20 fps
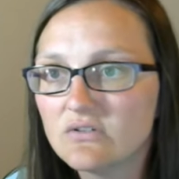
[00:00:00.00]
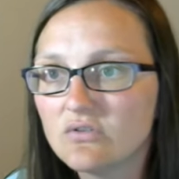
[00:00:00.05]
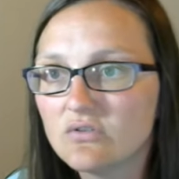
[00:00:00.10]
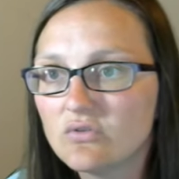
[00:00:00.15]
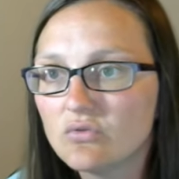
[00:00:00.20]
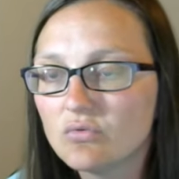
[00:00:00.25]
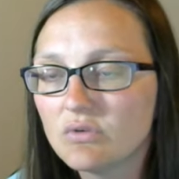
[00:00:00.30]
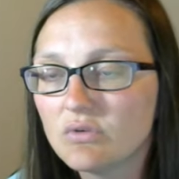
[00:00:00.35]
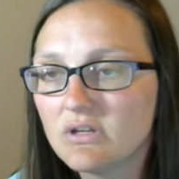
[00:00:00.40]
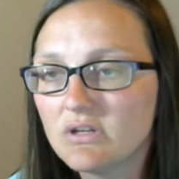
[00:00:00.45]

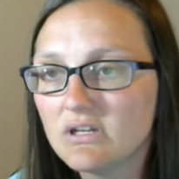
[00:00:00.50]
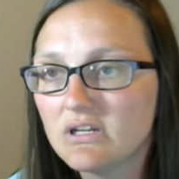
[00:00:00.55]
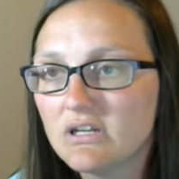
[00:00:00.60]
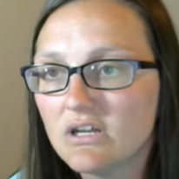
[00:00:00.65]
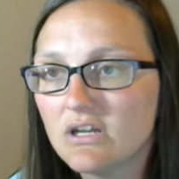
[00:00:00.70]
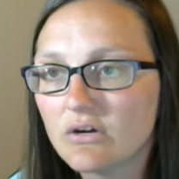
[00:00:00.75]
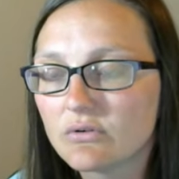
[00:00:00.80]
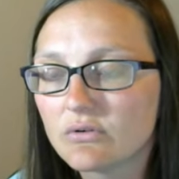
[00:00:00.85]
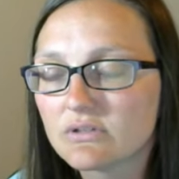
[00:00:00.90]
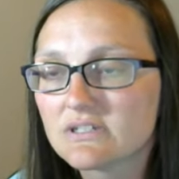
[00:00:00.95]
to
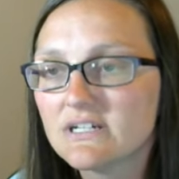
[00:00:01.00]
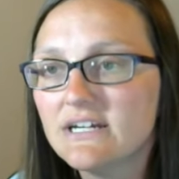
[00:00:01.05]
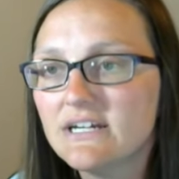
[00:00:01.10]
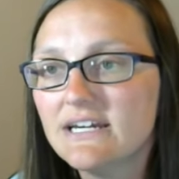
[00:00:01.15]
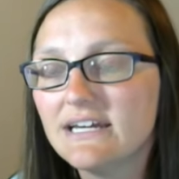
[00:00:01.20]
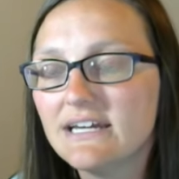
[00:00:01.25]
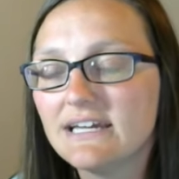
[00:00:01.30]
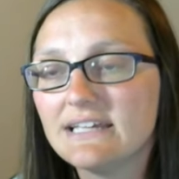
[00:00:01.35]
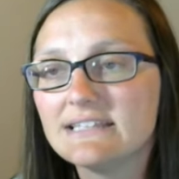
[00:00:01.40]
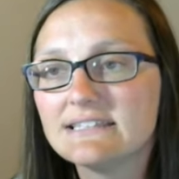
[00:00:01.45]
note
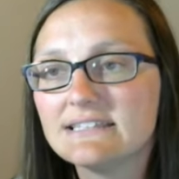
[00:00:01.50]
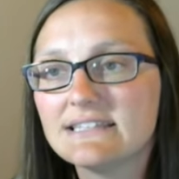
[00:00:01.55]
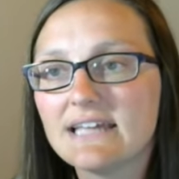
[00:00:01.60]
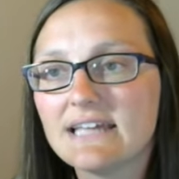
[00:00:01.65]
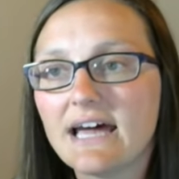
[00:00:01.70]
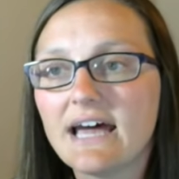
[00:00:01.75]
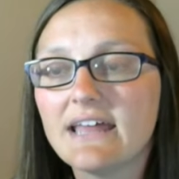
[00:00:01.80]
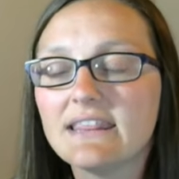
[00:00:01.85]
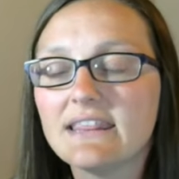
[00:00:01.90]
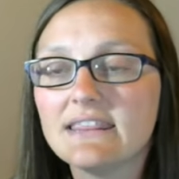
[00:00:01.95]
is
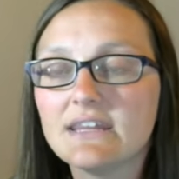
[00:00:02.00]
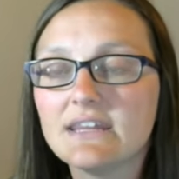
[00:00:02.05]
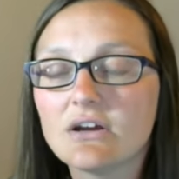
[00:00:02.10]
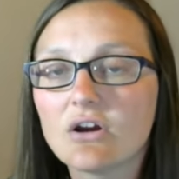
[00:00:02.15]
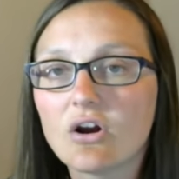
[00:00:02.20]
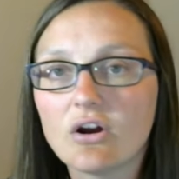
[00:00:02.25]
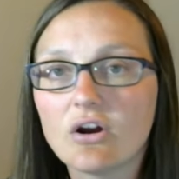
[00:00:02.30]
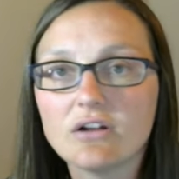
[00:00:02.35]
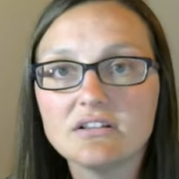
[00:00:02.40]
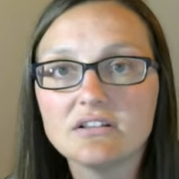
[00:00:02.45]
that
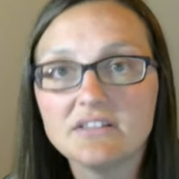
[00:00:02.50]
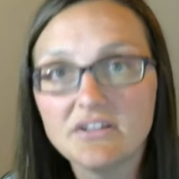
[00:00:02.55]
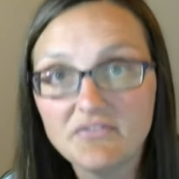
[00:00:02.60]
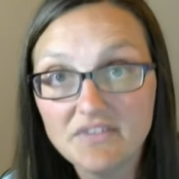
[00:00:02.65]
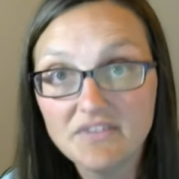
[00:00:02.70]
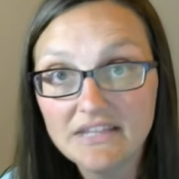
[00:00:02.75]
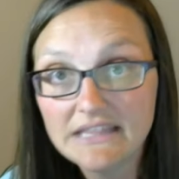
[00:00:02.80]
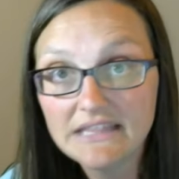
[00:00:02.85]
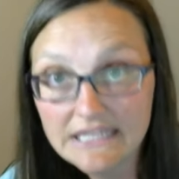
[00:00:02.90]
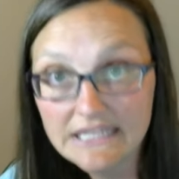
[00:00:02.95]
there are
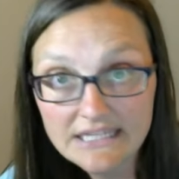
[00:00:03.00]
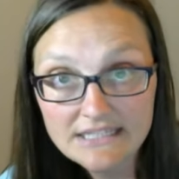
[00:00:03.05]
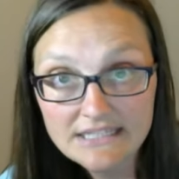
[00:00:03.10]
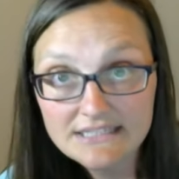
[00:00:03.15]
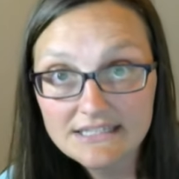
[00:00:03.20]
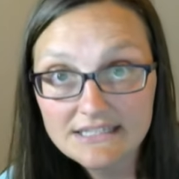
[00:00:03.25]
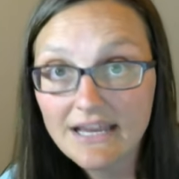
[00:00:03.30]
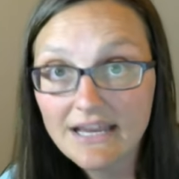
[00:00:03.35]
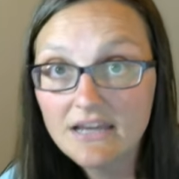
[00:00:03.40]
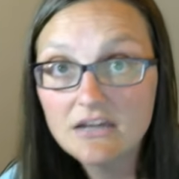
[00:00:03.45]
living
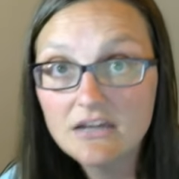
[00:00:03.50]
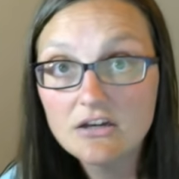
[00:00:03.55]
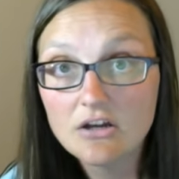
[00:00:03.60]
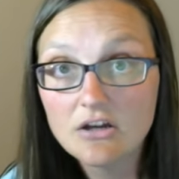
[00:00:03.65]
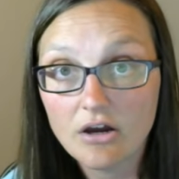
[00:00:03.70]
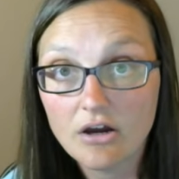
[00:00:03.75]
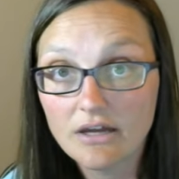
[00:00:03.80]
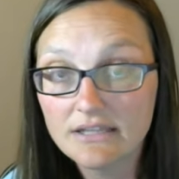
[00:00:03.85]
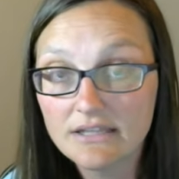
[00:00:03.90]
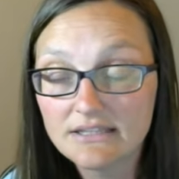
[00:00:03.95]
things and
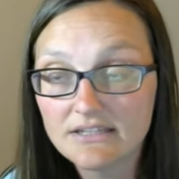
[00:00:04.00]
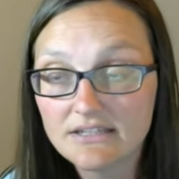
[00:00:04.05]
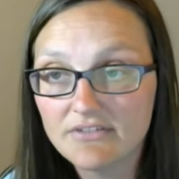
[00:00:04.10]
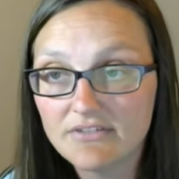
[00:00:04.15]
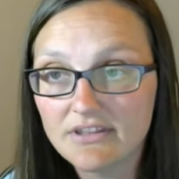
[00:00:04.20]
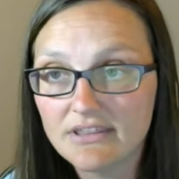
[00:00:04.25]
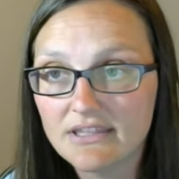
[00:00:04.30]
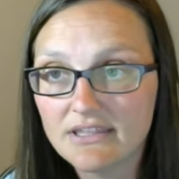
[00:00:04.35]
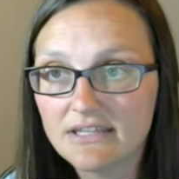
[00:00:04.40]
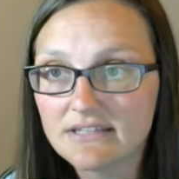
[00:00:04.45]

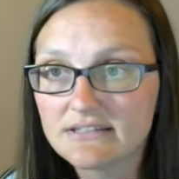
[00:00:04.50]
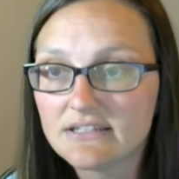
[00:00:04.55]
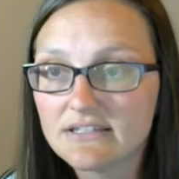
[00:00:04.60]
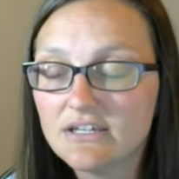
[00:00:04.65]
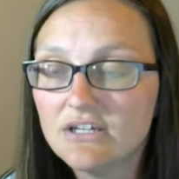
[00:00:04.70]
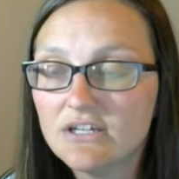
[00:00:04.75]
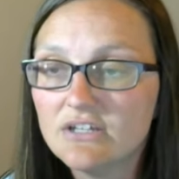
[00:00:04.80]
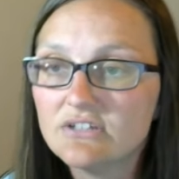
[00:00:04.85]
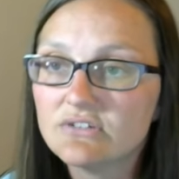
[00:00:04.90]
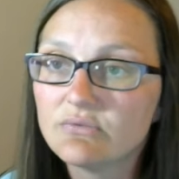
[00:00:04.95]
non-living things.
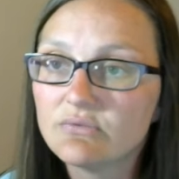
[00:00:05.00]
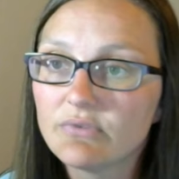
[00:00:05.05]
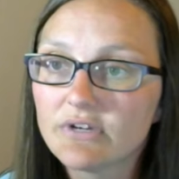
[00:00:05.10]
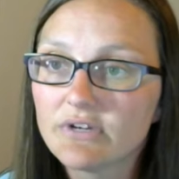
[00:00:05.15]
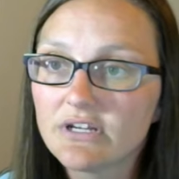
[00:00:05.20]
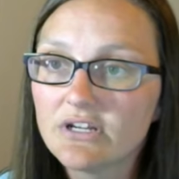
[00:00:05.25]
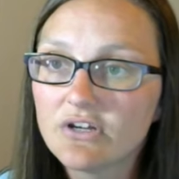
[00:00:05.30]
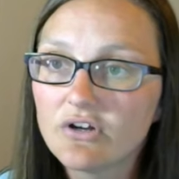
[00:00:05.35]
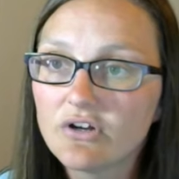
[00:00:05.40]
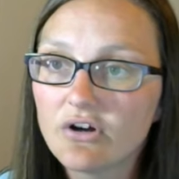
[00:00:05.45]
So we're
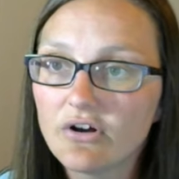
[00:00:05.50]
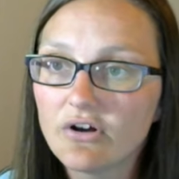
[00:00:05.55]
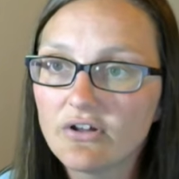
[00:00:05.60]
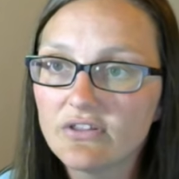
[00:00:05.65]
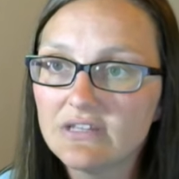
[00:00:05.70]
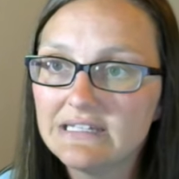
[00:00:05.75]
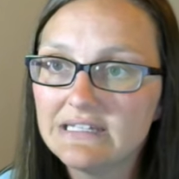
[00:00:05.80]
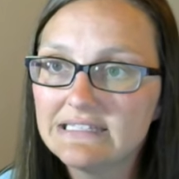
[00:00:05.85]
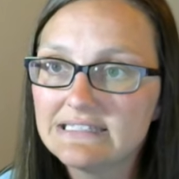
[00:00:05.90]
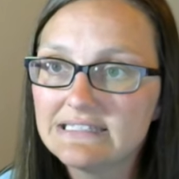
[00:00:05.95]
going to
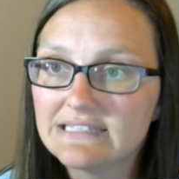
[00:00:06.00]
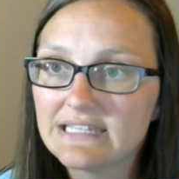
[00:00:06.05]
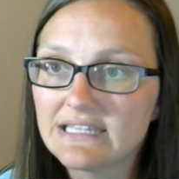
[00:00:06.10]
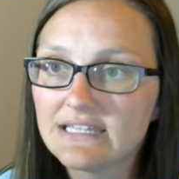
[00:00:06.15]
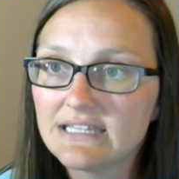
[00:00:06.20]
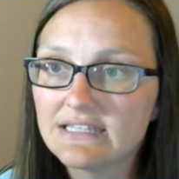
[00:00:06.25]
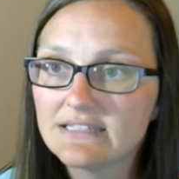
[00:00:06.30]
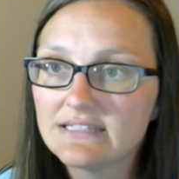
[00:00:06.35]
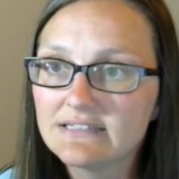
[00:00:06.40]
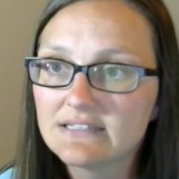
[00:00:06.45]
call these
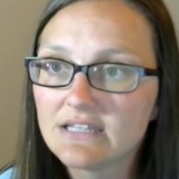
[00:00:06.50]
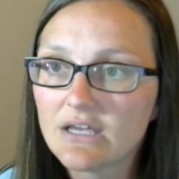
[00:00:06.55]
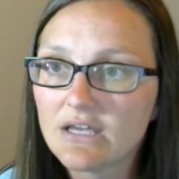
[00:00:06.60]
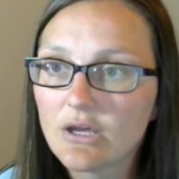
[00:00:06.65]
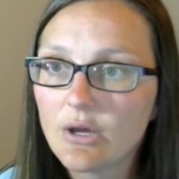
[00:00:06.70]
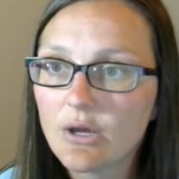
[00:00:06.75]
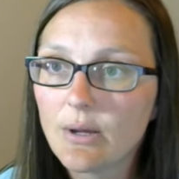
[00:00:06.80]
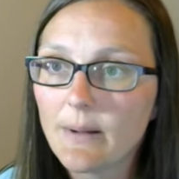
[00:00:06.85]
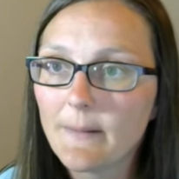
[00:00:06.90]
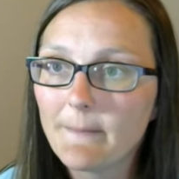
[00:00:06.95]
things
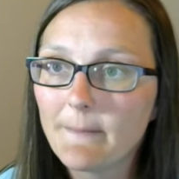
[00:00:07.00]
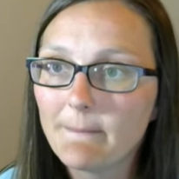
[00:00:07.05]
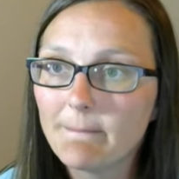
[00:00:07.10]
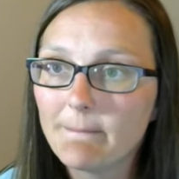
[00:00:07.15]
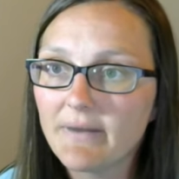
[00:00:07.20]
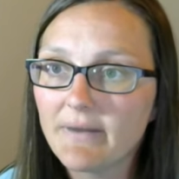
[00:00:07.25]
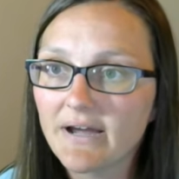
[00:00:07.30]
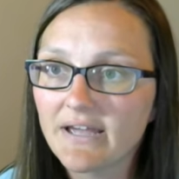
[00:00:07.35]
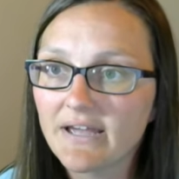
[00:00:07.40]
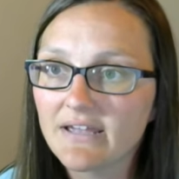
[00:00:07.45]

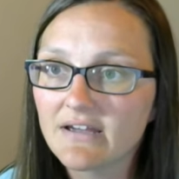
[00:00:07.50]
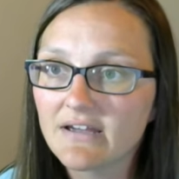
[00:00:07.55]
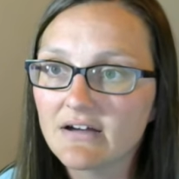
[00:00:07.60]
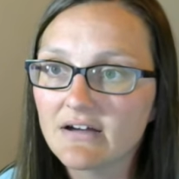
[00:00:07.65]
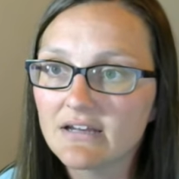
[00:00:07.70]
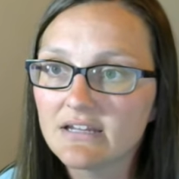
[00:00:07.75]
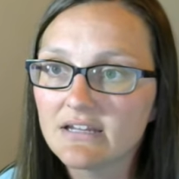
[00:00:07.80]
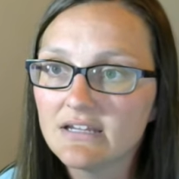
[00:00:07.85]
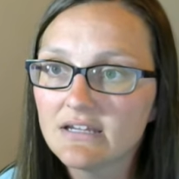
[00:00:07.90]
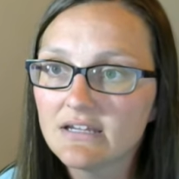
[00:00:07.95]

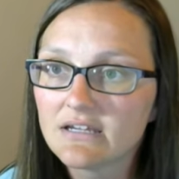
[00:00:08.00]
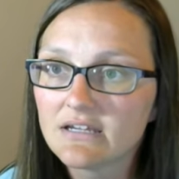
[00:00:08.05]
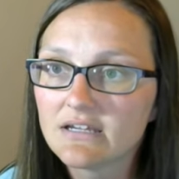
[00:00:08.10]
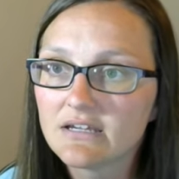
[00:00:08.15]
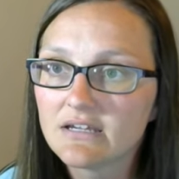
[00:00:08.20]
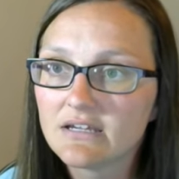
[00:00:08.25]
biotic